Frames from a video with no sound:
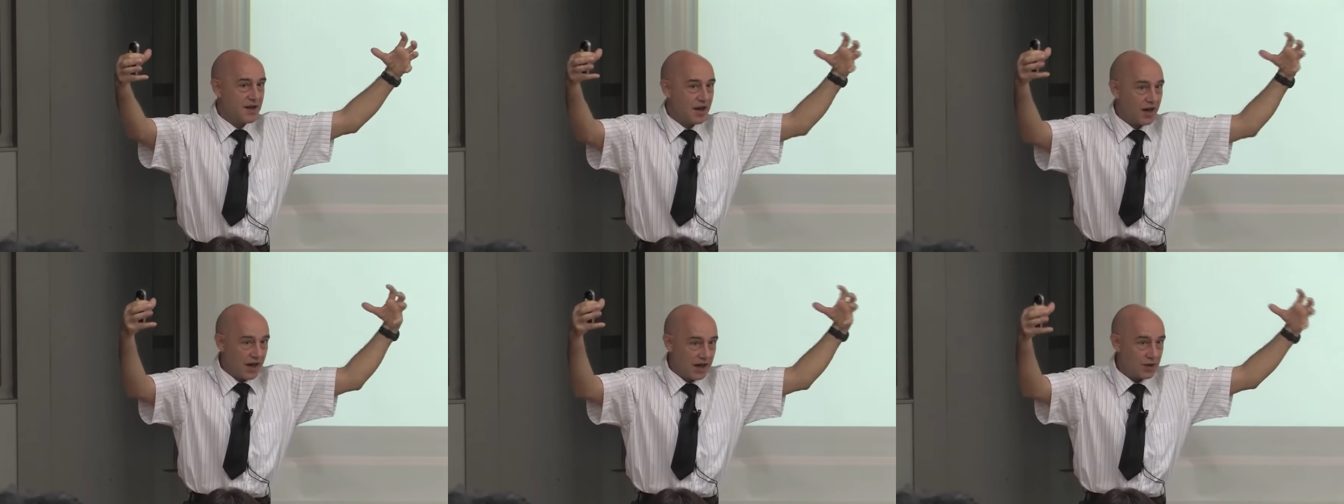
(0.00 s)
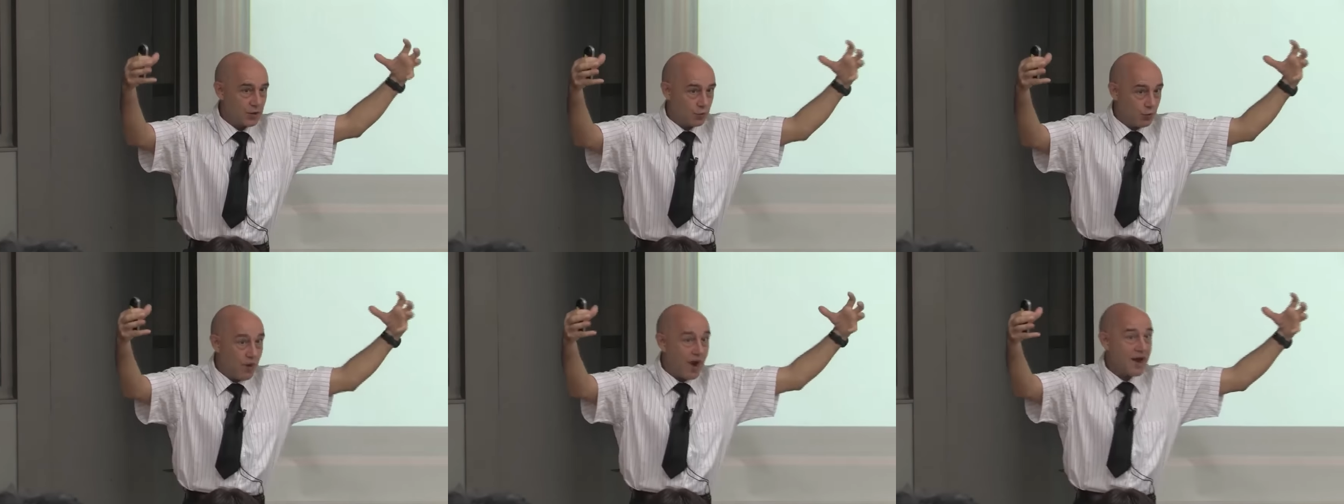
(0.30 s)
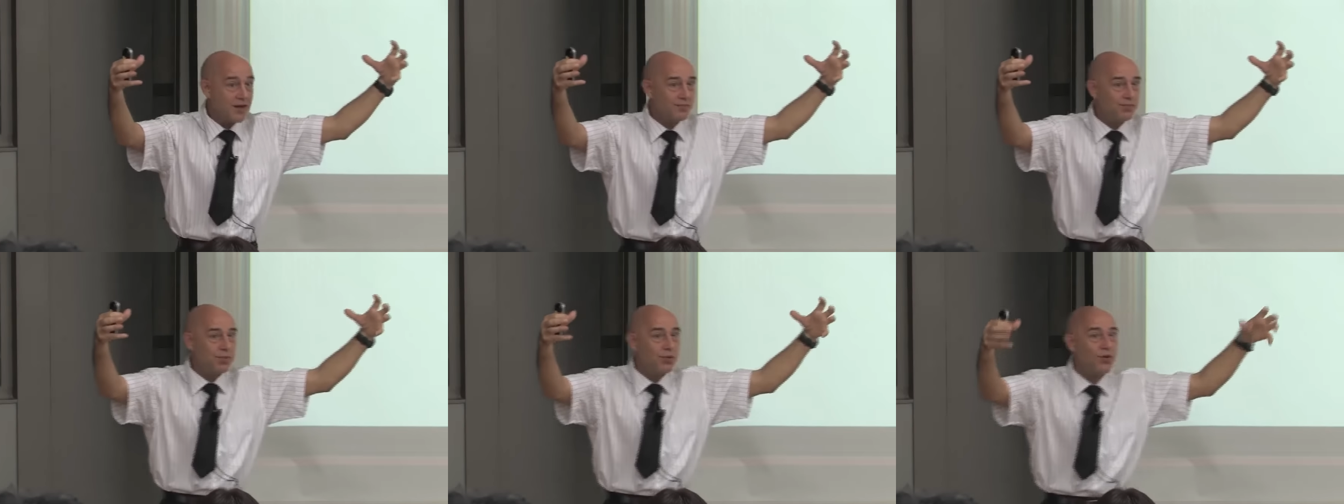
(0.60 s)
At
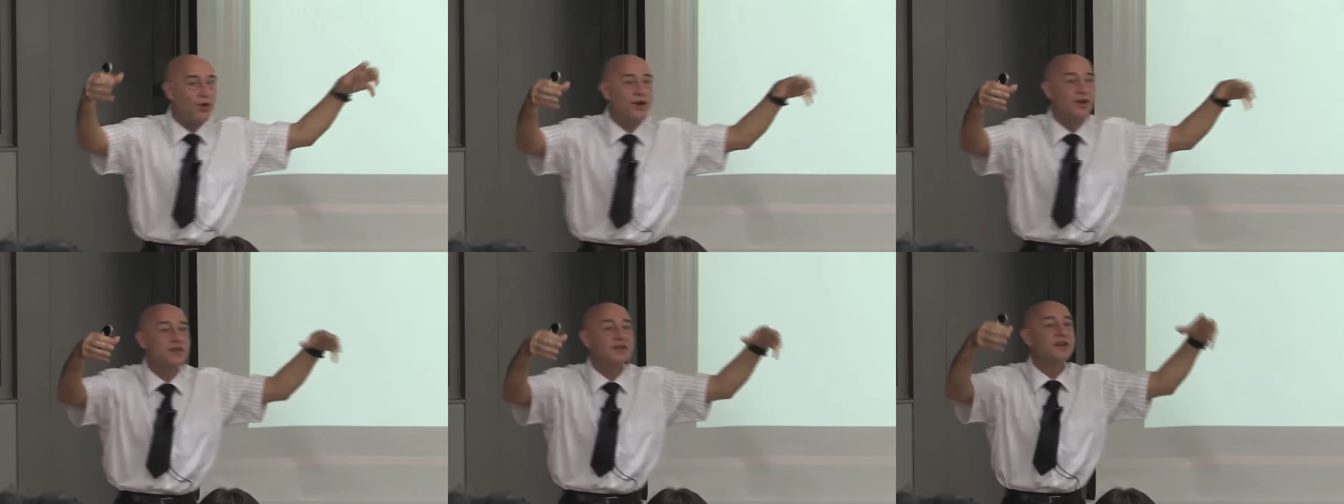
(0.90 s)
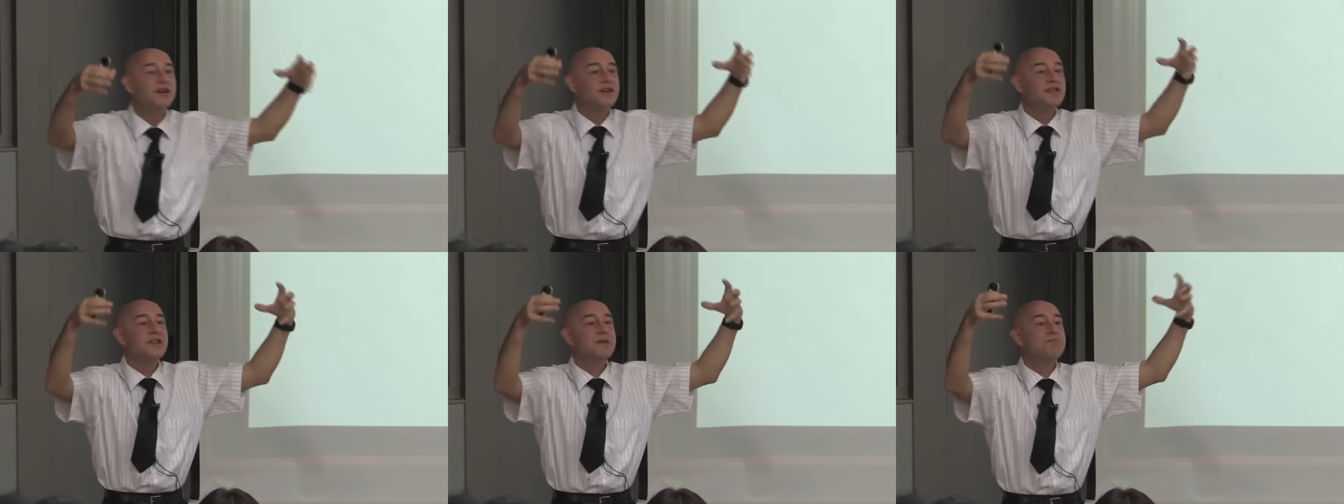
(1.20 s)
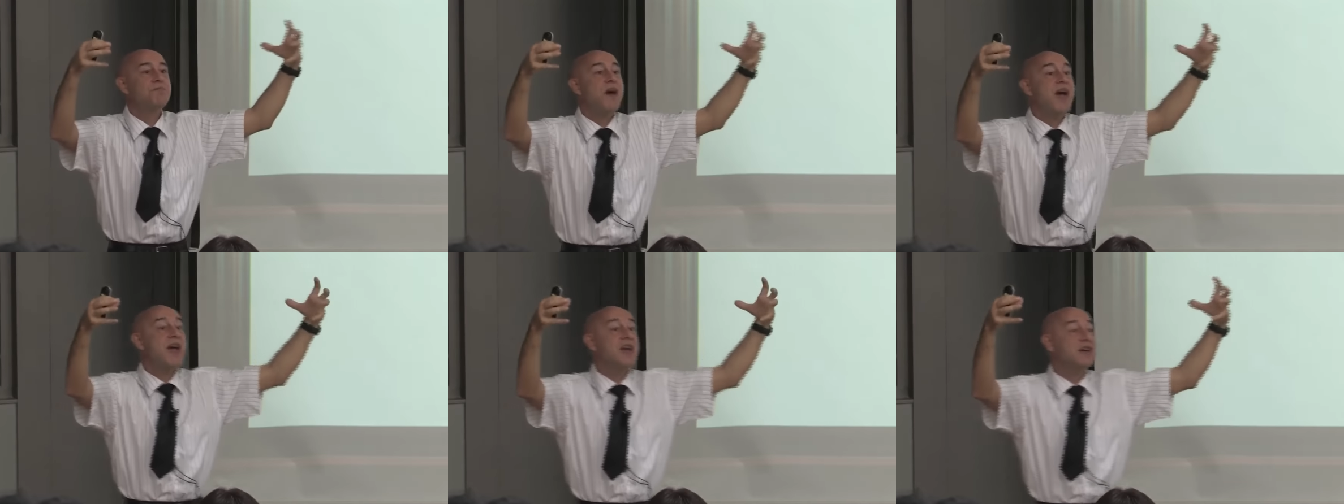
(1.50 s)
one point, the
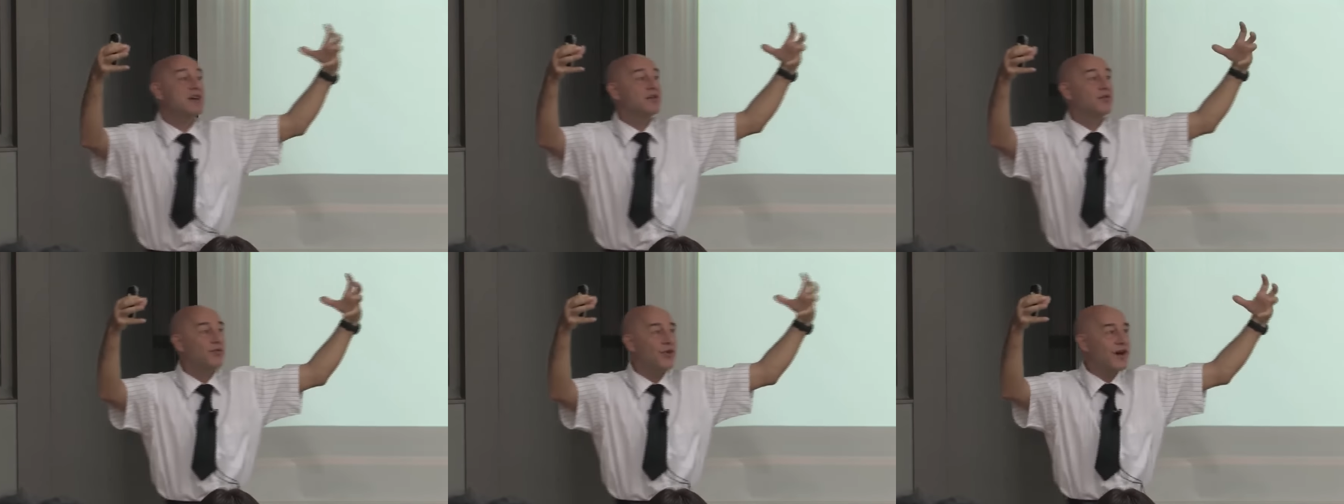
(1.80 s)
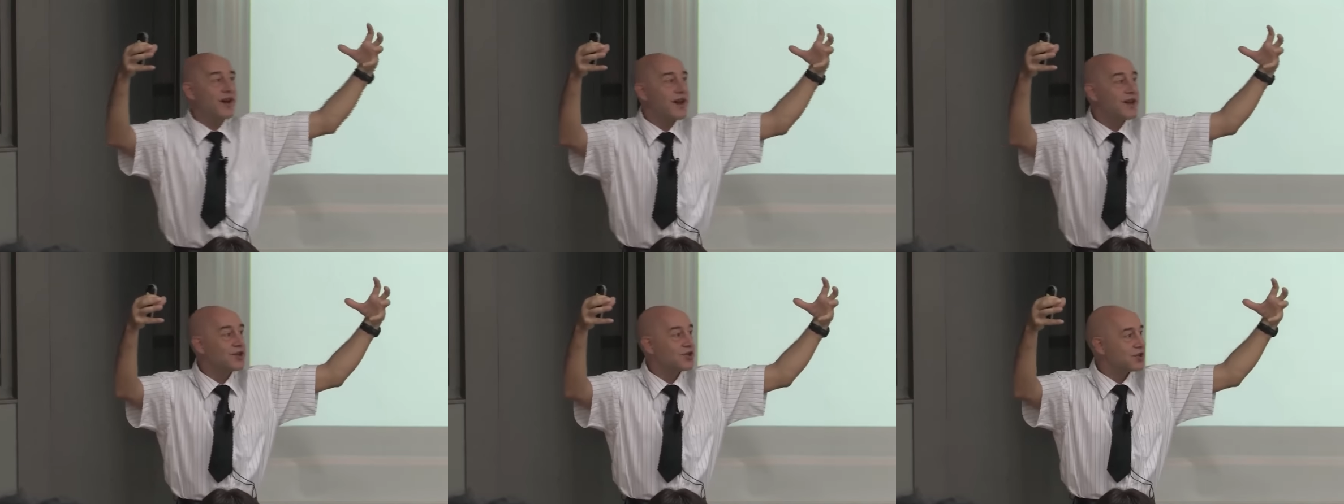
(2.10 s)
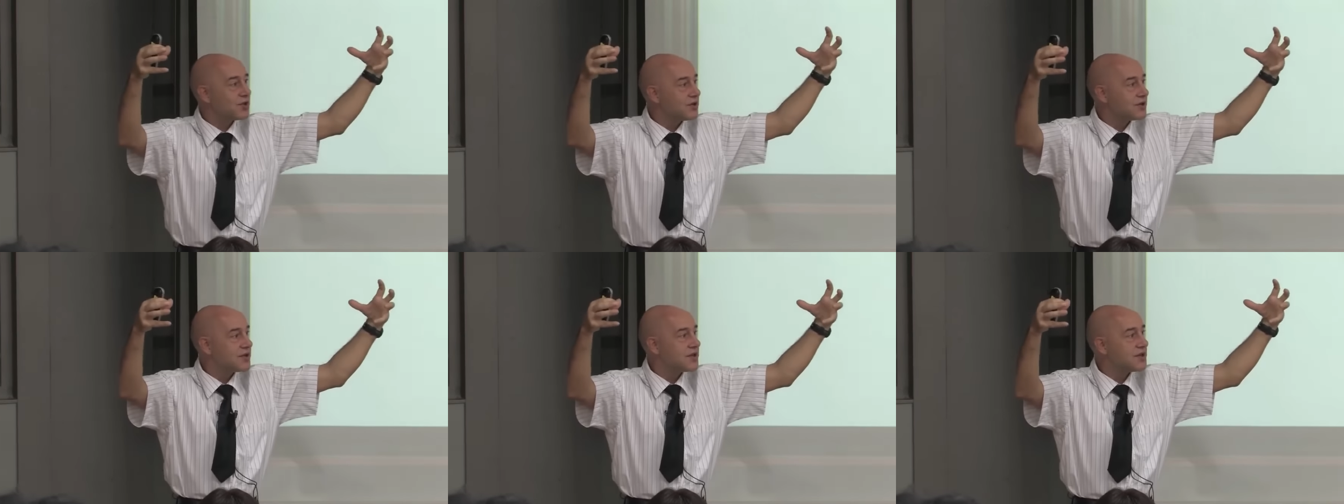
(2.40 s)
banking
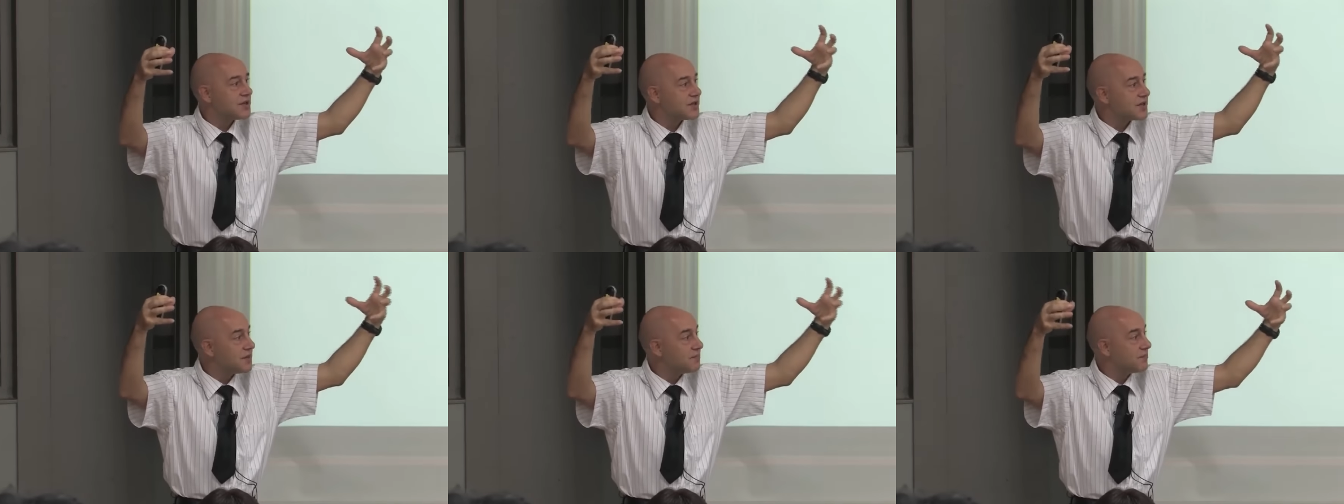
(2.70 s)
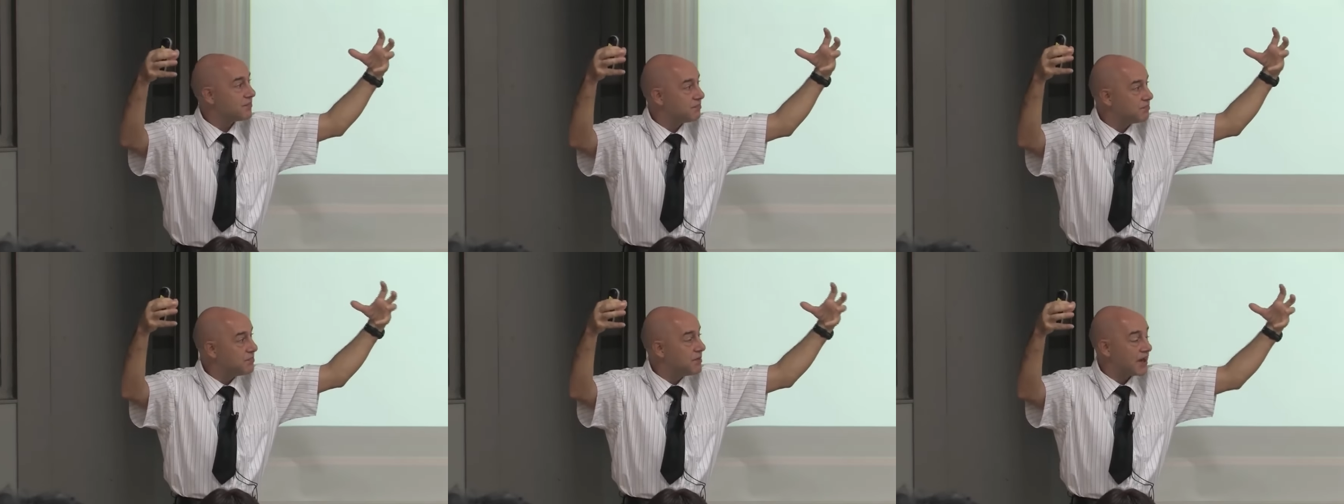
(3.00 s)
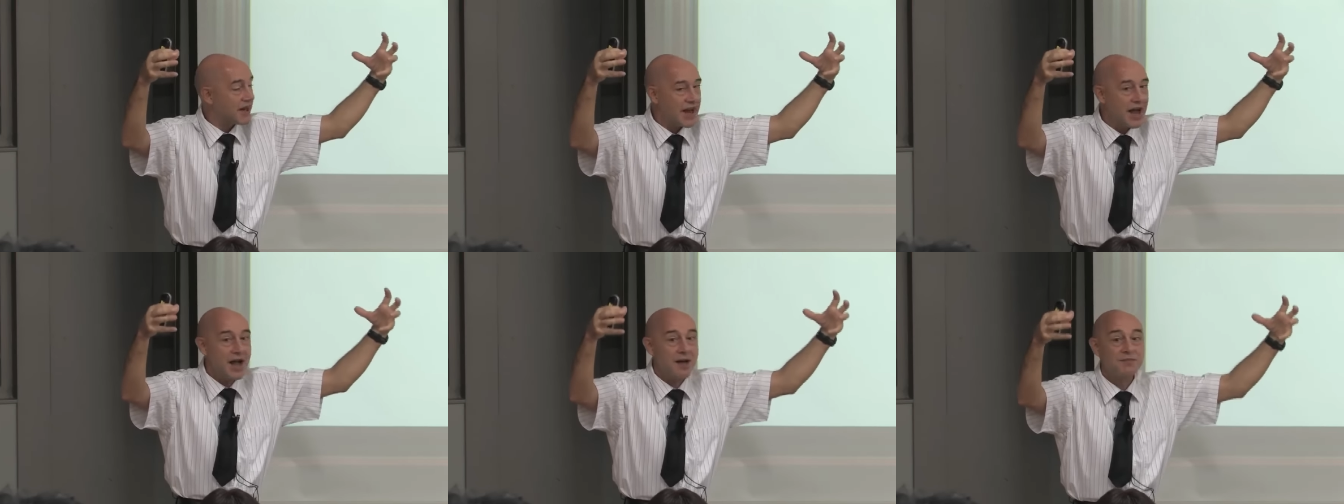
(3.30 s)
financial system
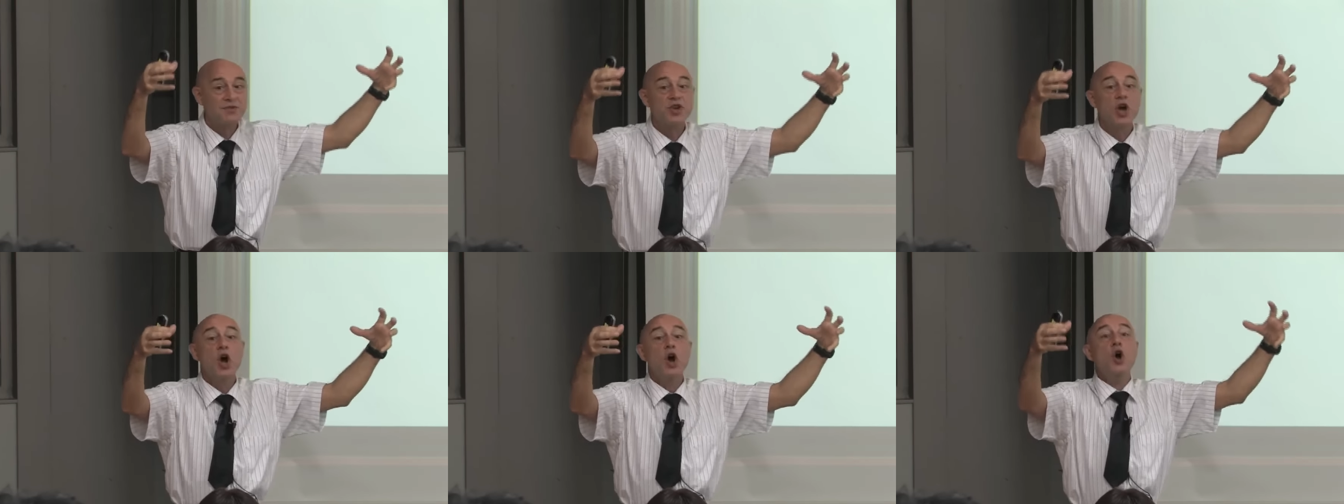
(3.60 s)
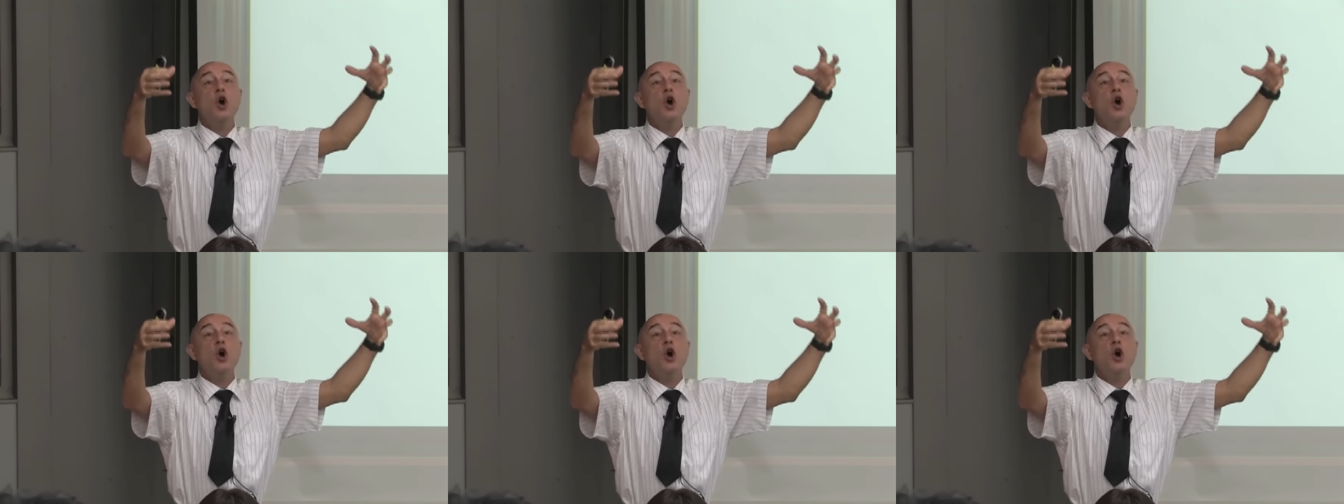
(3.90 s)
becomes